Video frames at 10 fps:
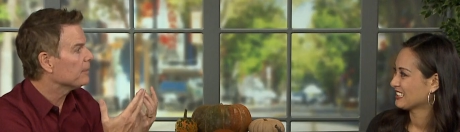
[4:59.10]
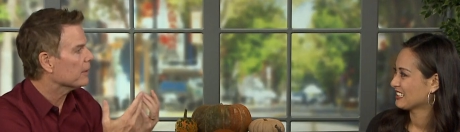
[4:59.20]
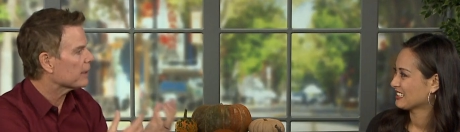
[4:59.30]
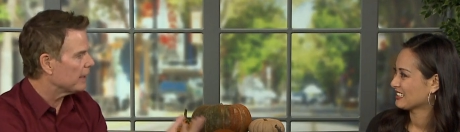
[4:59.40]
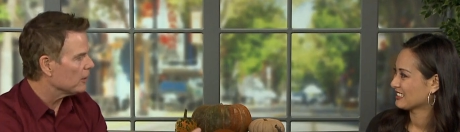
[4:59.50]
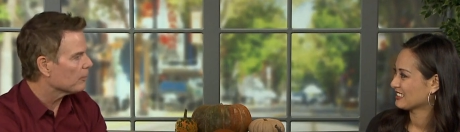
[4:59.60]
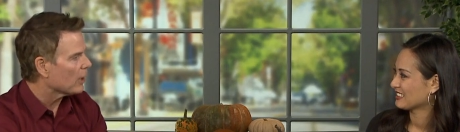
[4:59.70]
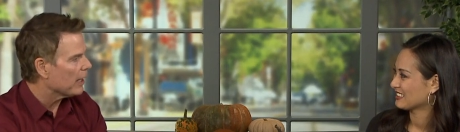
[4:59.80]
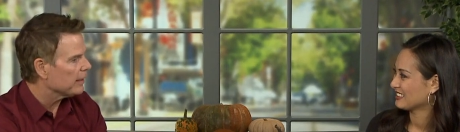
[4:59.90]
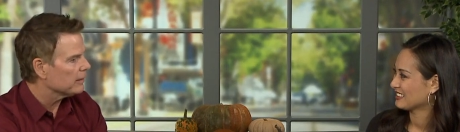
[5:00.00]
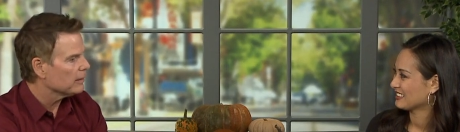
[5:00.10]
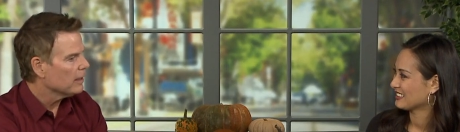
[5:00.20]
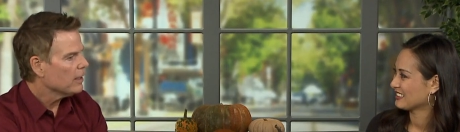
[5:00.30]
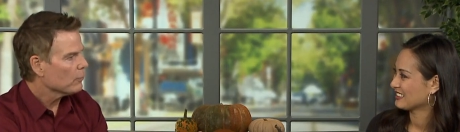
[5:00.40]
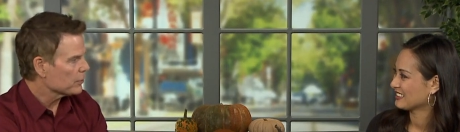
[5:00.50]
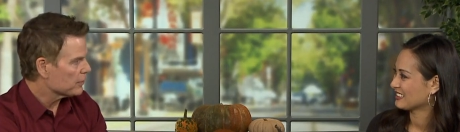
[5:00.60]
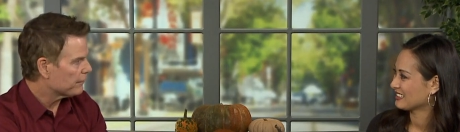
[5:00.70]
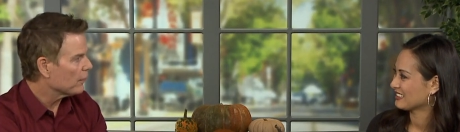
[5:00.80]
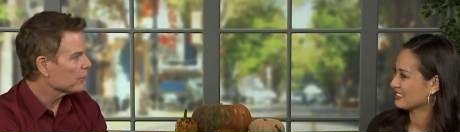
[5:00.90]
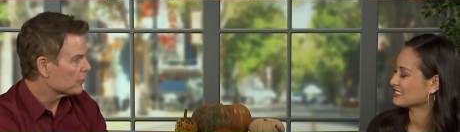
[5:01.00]
Speaker 1: up there. Kenny O'Brien Ryan was the
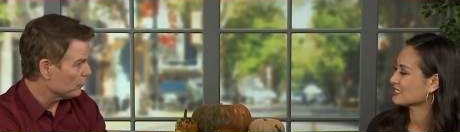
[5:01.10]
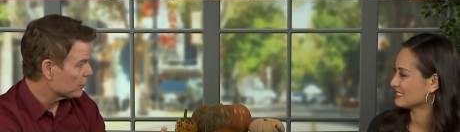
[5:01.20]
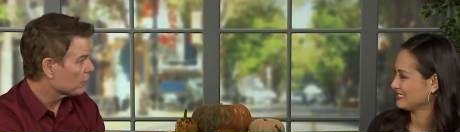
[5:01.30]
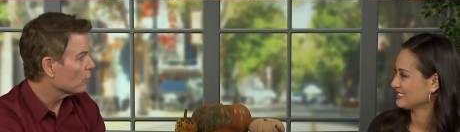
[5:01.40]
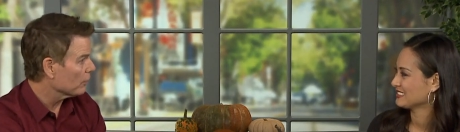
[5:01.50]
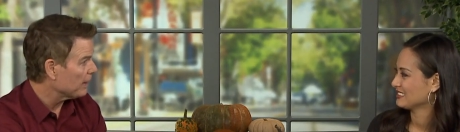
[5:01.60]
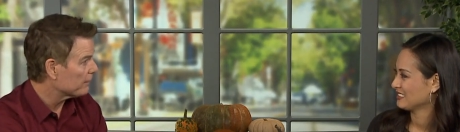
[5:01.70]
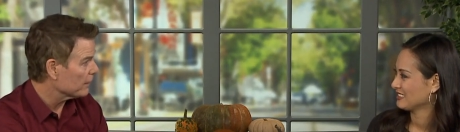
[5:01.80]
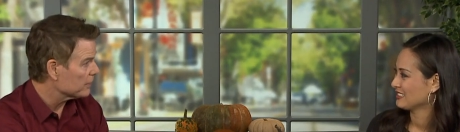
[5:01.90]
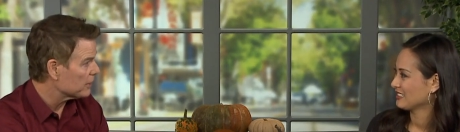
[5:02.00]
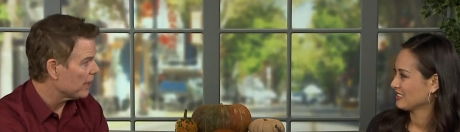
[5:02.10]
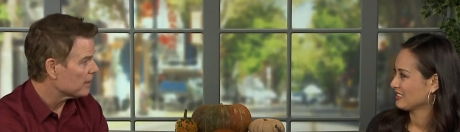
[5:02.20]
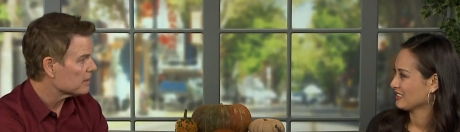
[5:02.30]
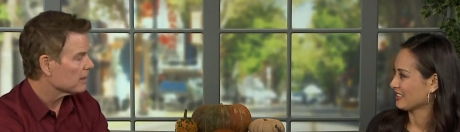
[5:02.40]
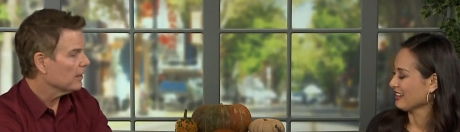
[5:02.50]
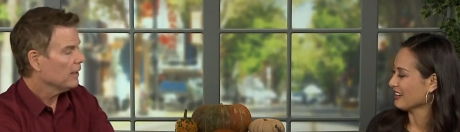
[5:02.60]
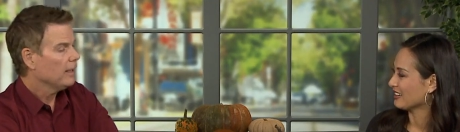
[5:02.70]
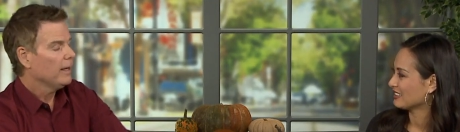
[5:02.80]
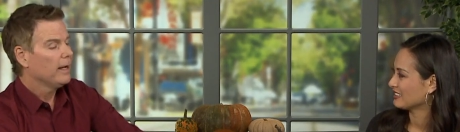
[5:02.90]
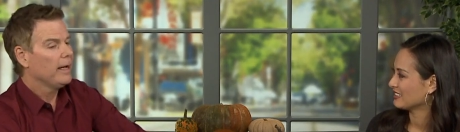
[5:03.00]
1st mm -hmm. who was the mm-hmm. quarterback for the Jets.
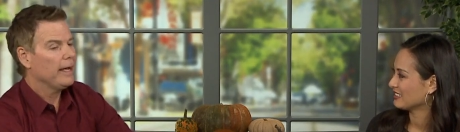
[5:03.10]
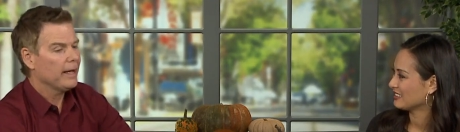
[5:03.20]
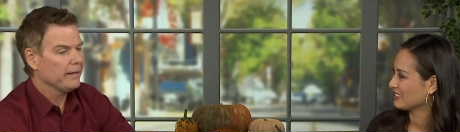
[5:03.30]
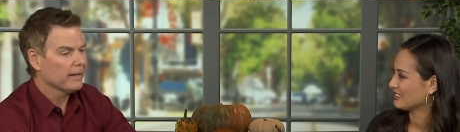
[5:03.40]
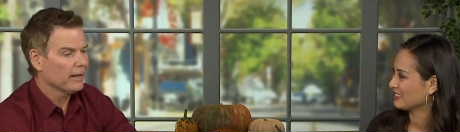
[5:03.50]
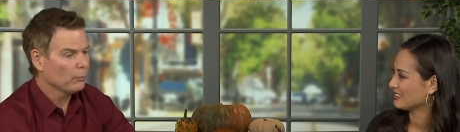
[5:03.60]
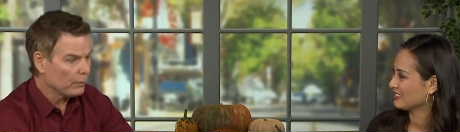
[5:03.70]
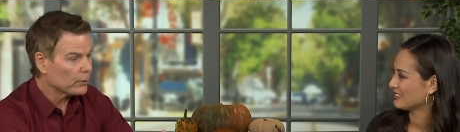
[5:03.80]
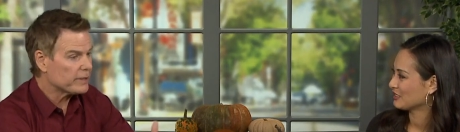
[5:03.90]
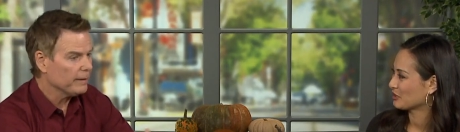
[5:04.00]
Yeah. And uh, we were